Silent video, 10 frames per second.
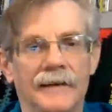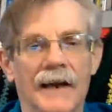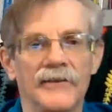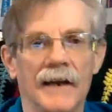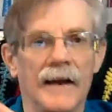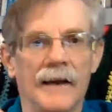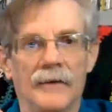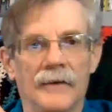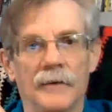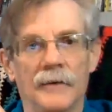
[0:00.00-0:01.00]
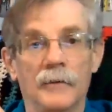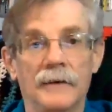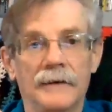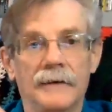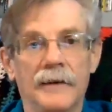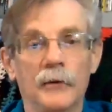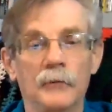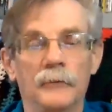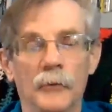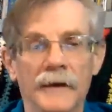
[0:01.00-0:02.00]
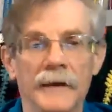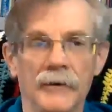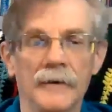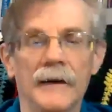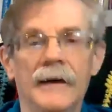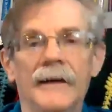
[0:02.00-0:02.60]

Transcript: catch that, I have a little cue for you here